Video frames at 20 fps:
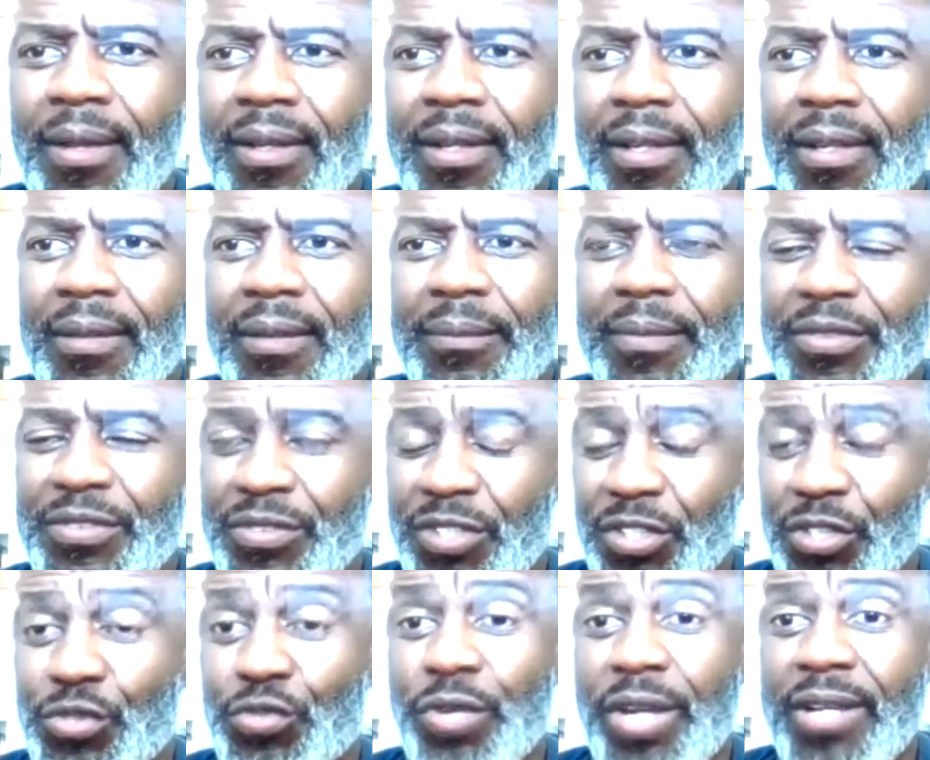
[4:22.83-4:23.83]
It was
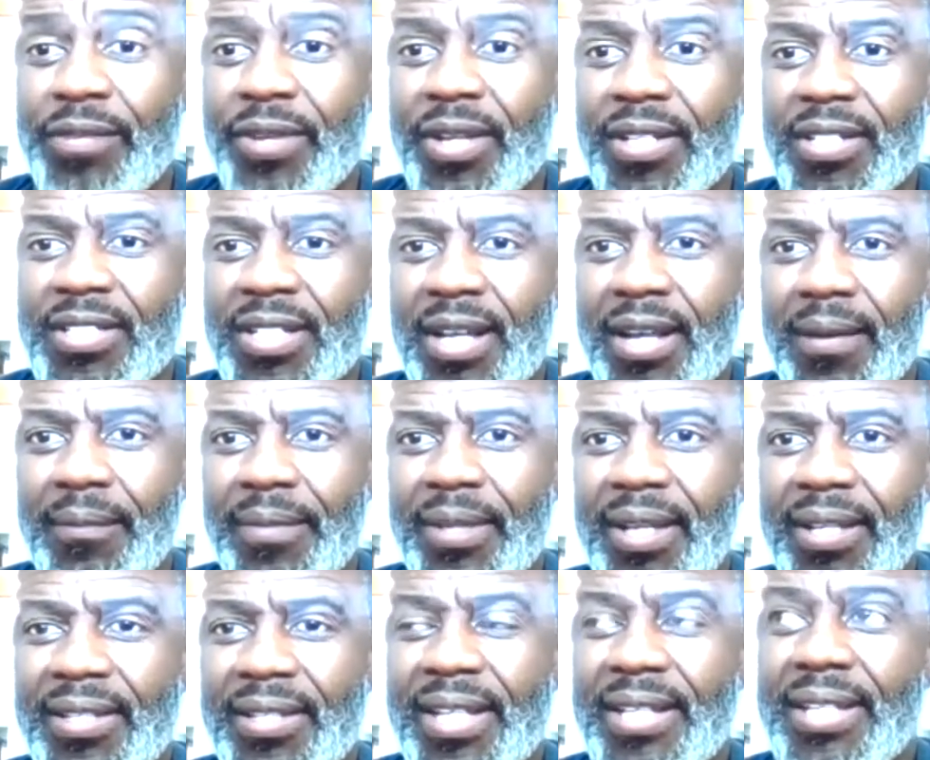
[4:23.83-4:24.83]
just right around the time
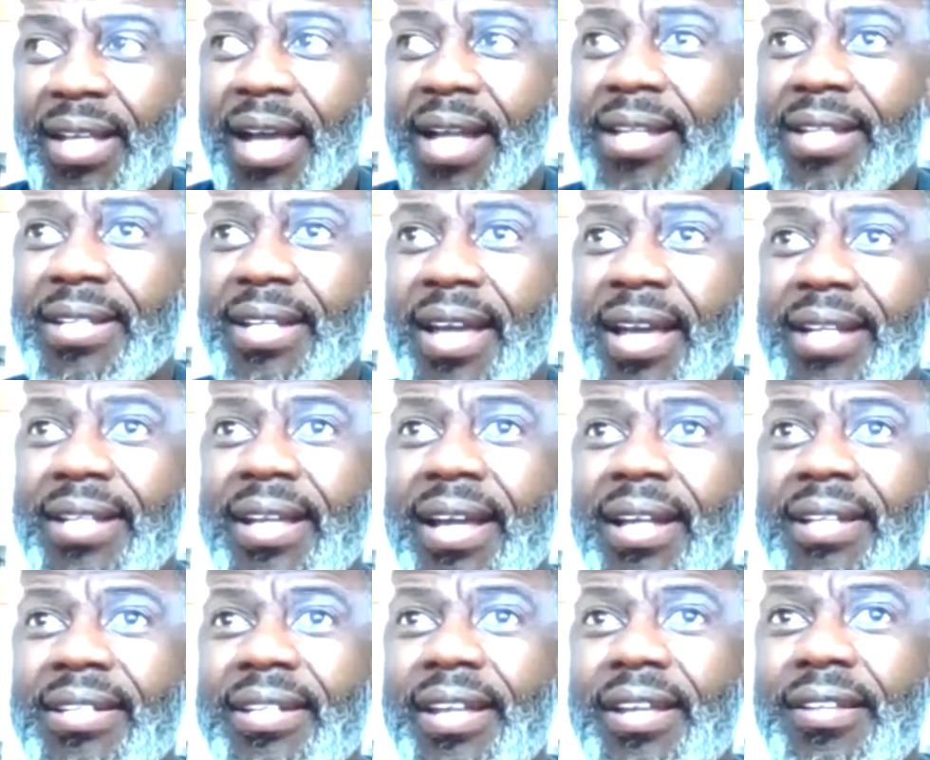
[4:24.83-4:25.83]
that Leilani and I had
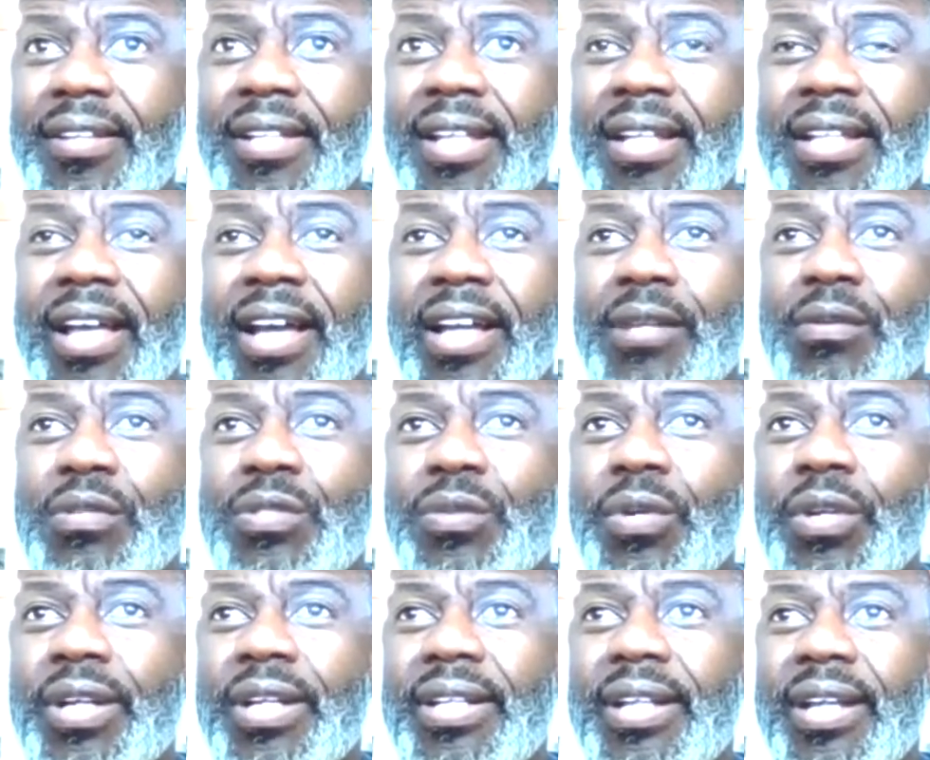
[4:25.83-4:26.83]
gotten together. Leilani was
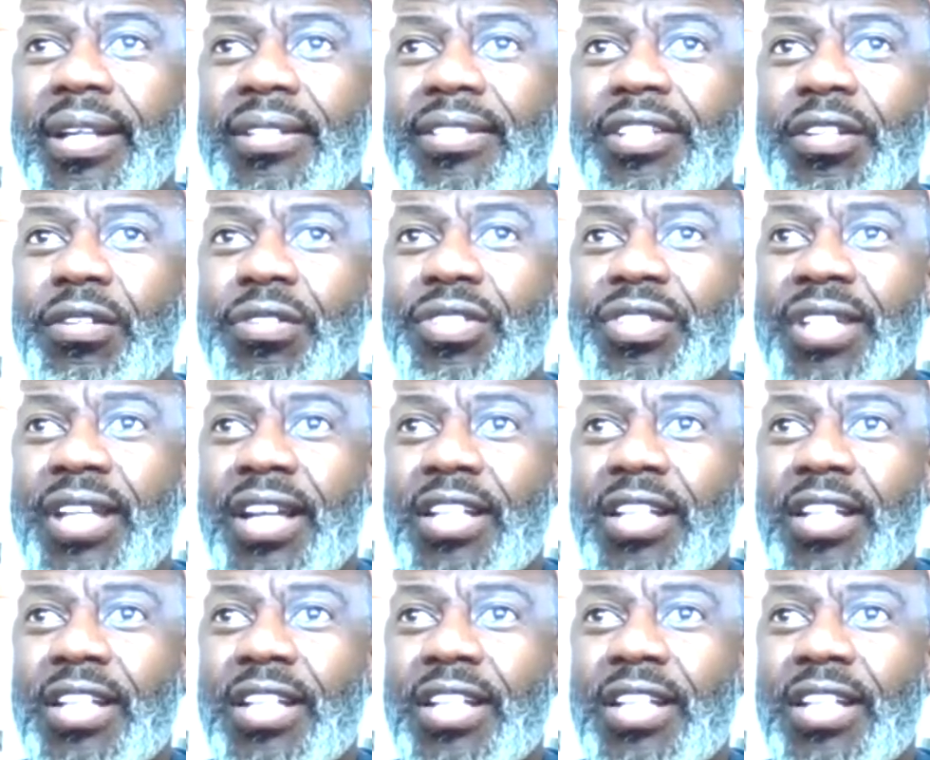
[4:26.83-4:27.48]
working at Children's